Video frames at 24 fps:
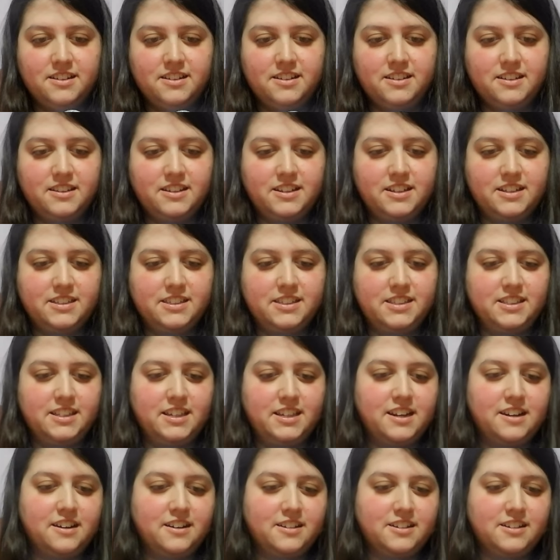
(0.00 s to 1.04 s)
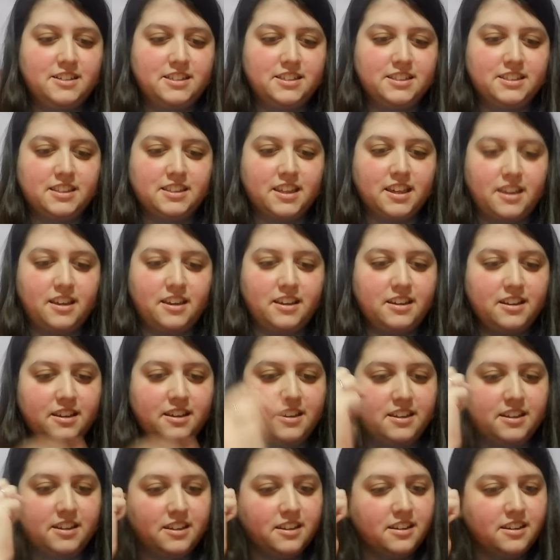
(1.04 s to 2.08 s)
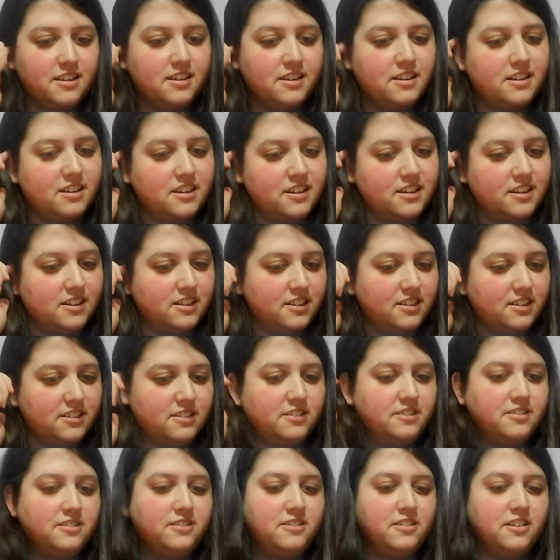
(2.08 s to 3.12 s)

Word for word: That stare is just like, who